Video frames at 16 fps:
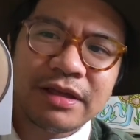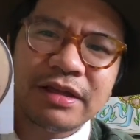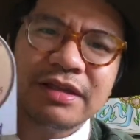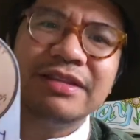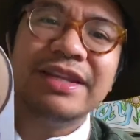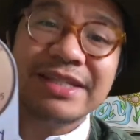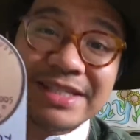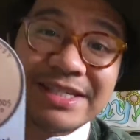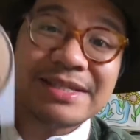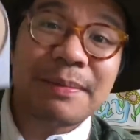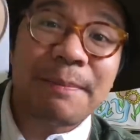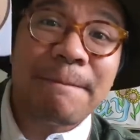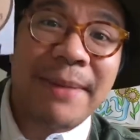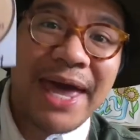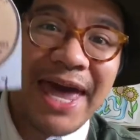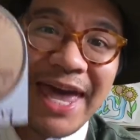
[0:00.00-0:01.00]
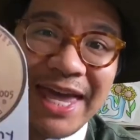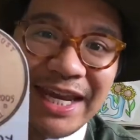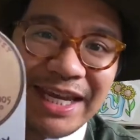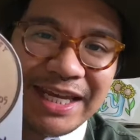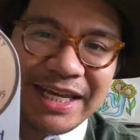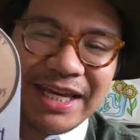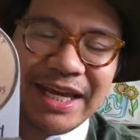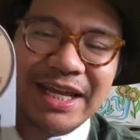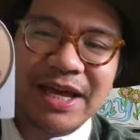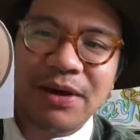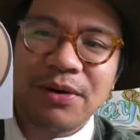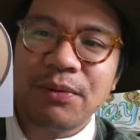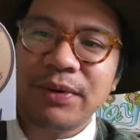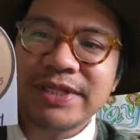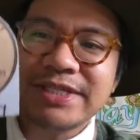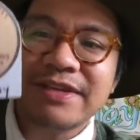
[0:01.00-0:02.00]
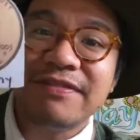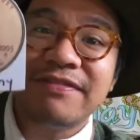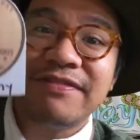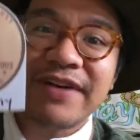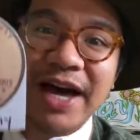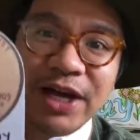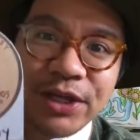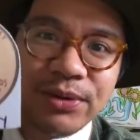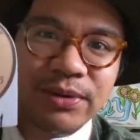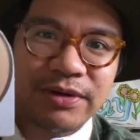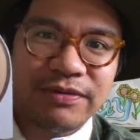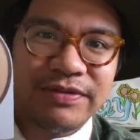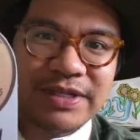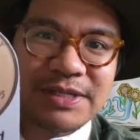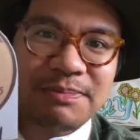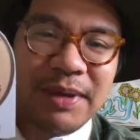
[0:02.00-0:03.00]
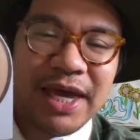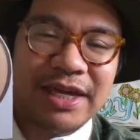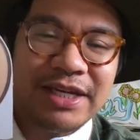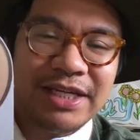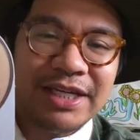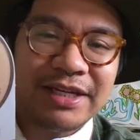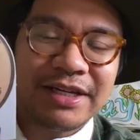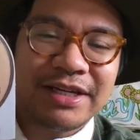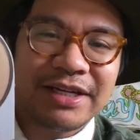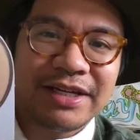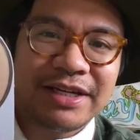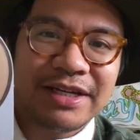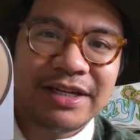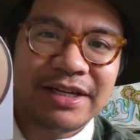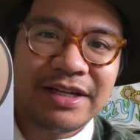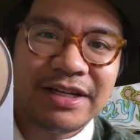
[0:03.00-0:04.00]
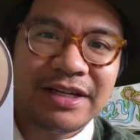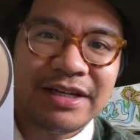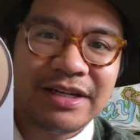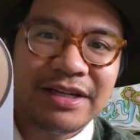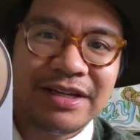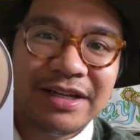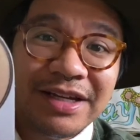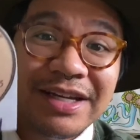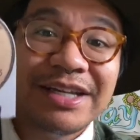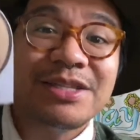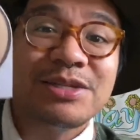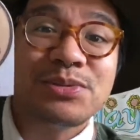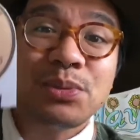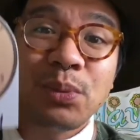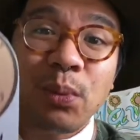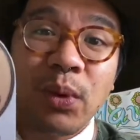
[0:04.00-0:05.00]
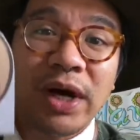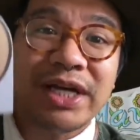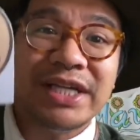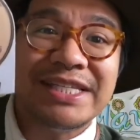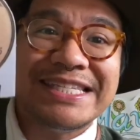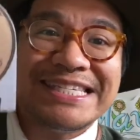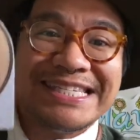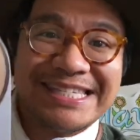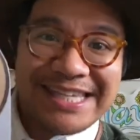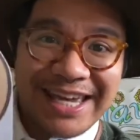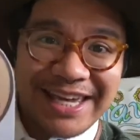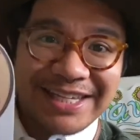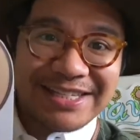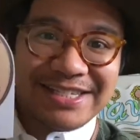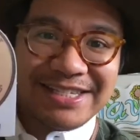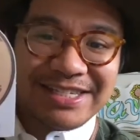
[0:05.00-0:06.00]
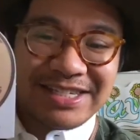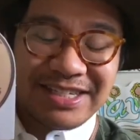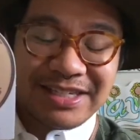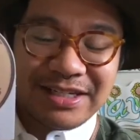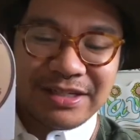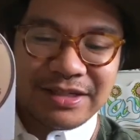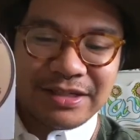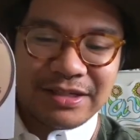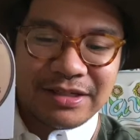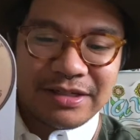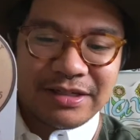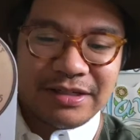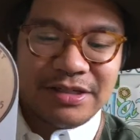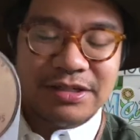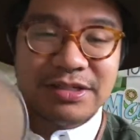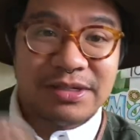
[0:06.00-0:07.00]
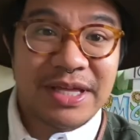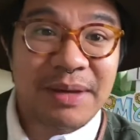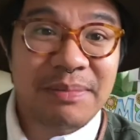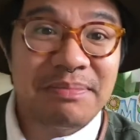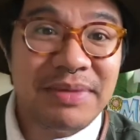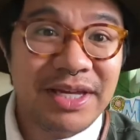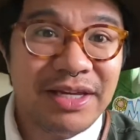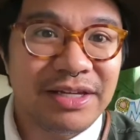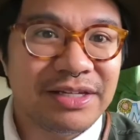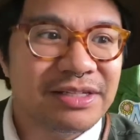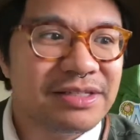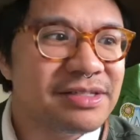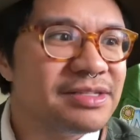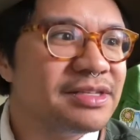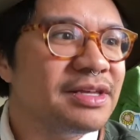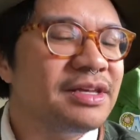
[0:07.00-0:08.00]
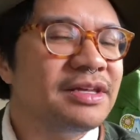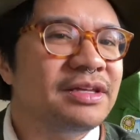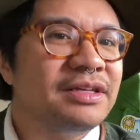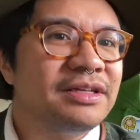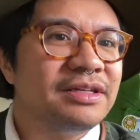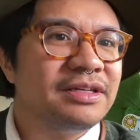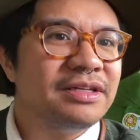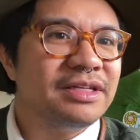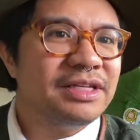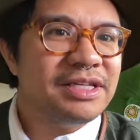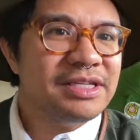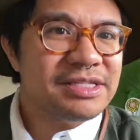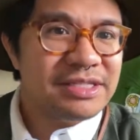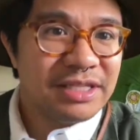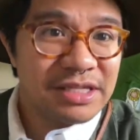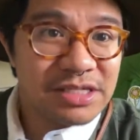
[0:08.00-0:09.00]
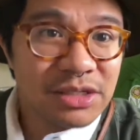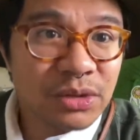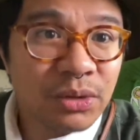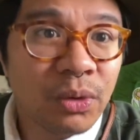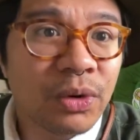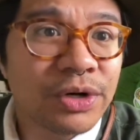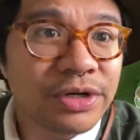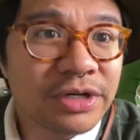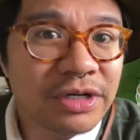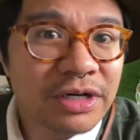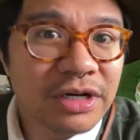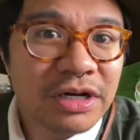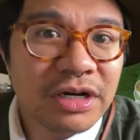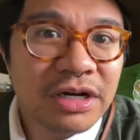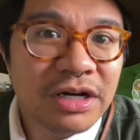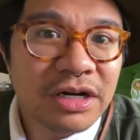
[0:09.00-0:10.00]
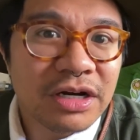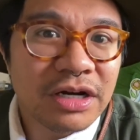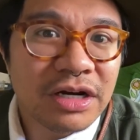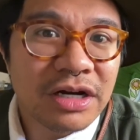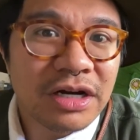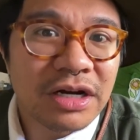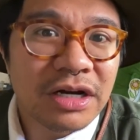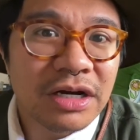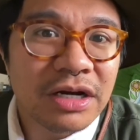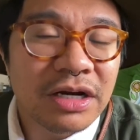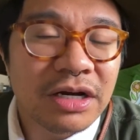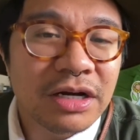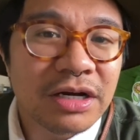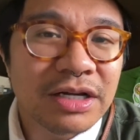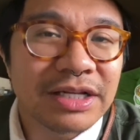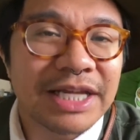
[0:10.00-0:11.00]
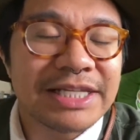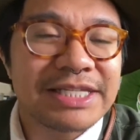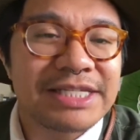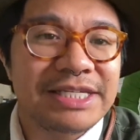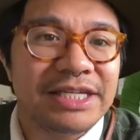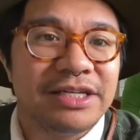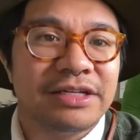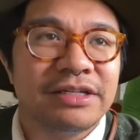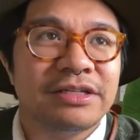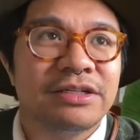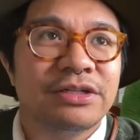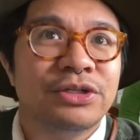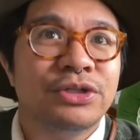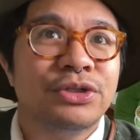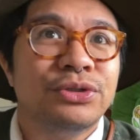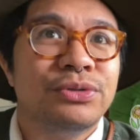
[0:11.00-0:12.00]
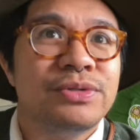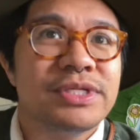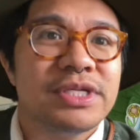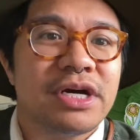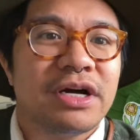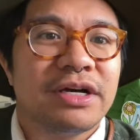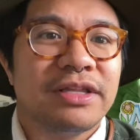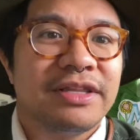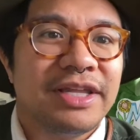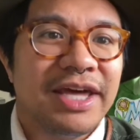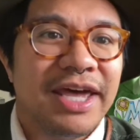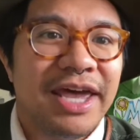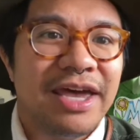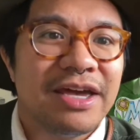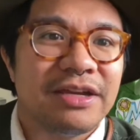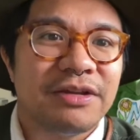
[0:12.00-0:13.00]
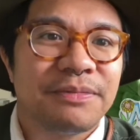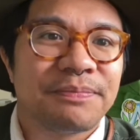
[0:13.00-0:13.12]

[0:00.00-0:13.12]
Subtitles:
This is a penny. And what's the value of this penny? It's 1 cent. So that means, is this a quarter? Let's see. Who's on the head?